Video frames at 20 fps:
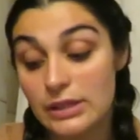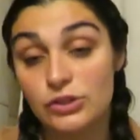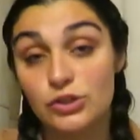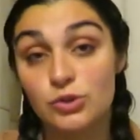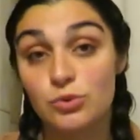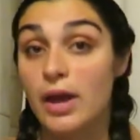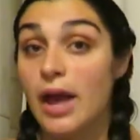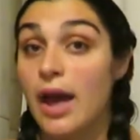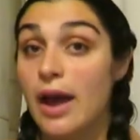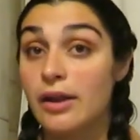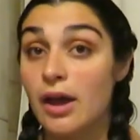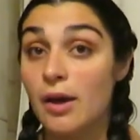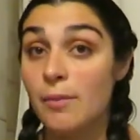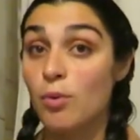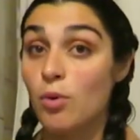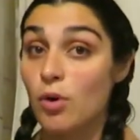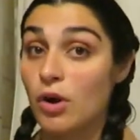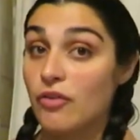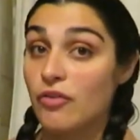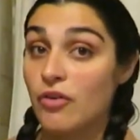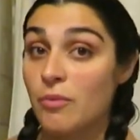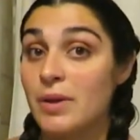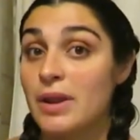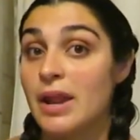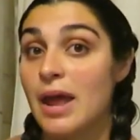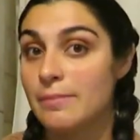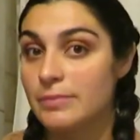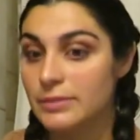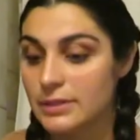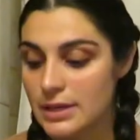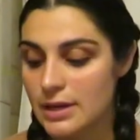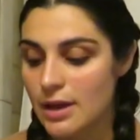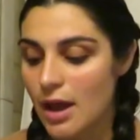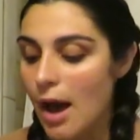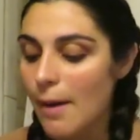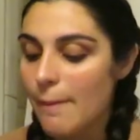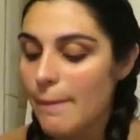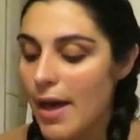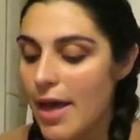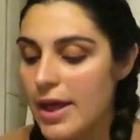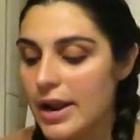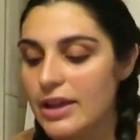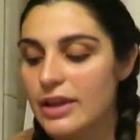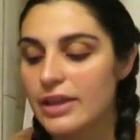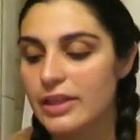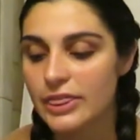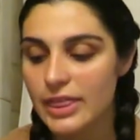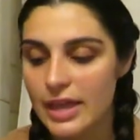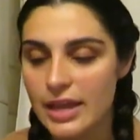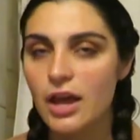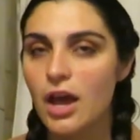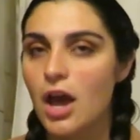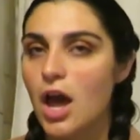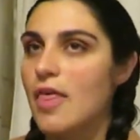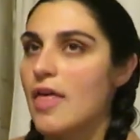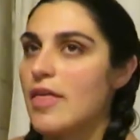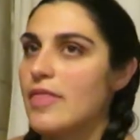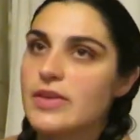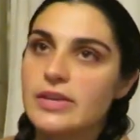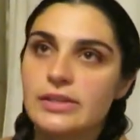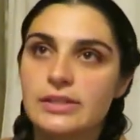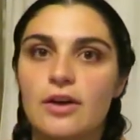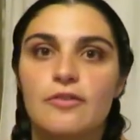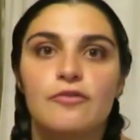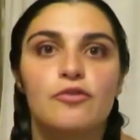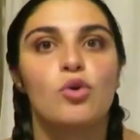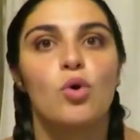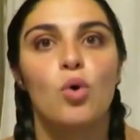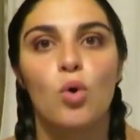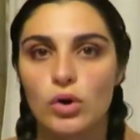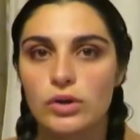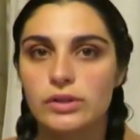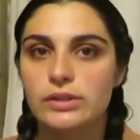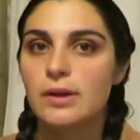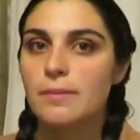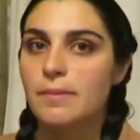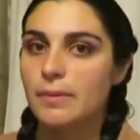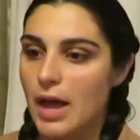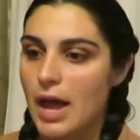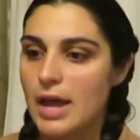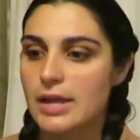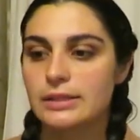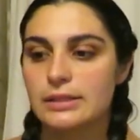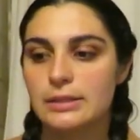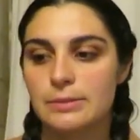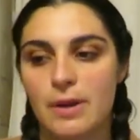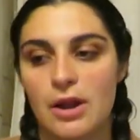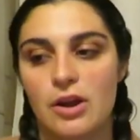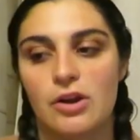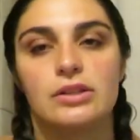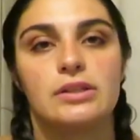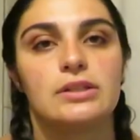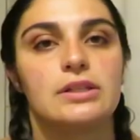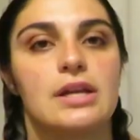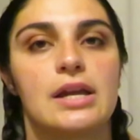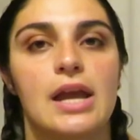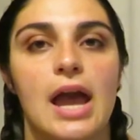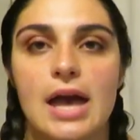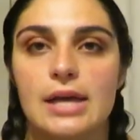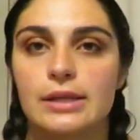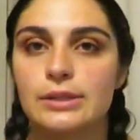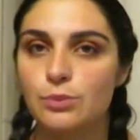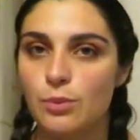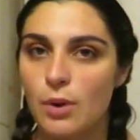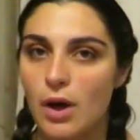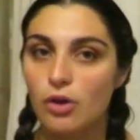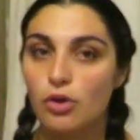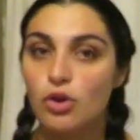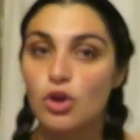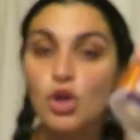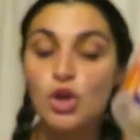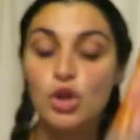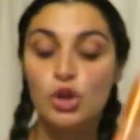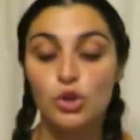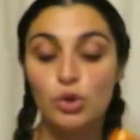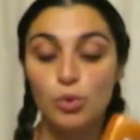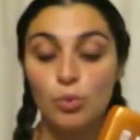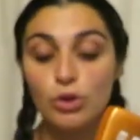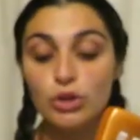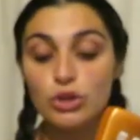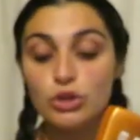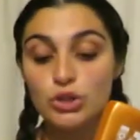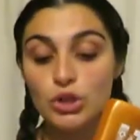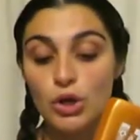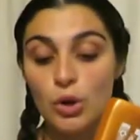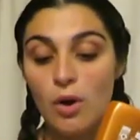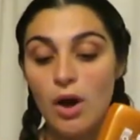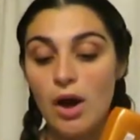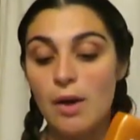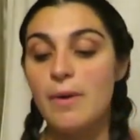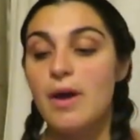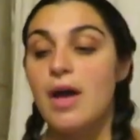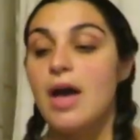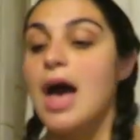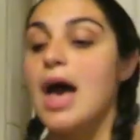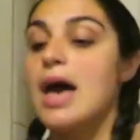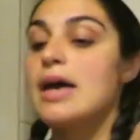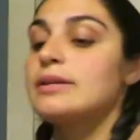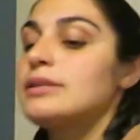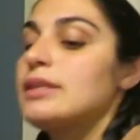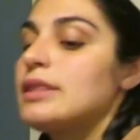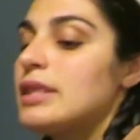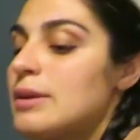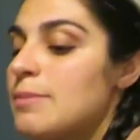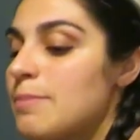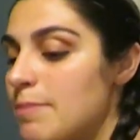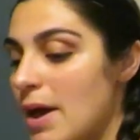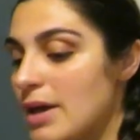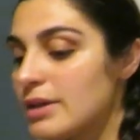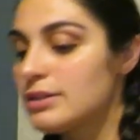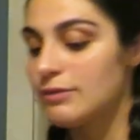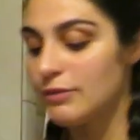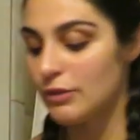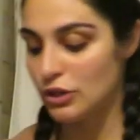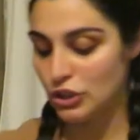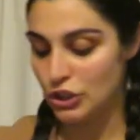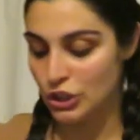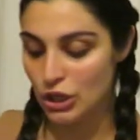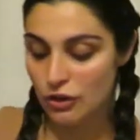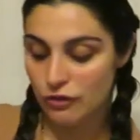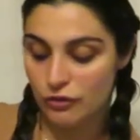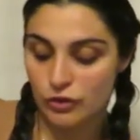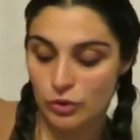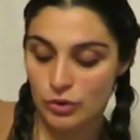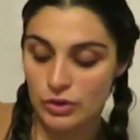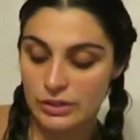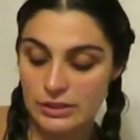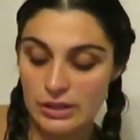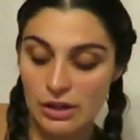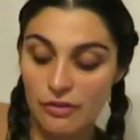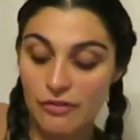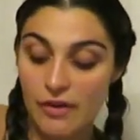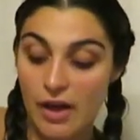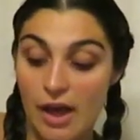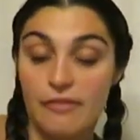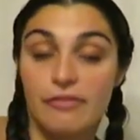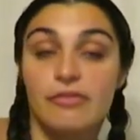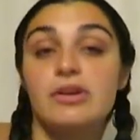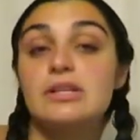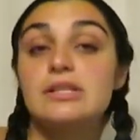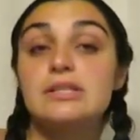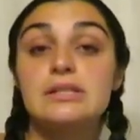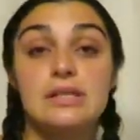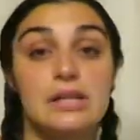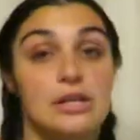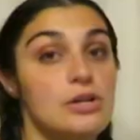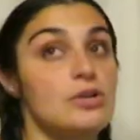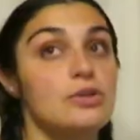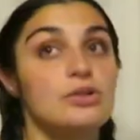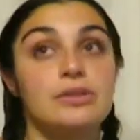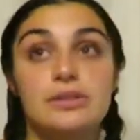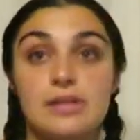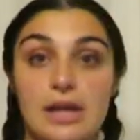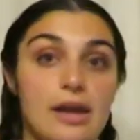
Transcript: says you cannot pour from an empty cup, and I think that this of course applies to parenting as well. You want to show up as the best version of yourself every single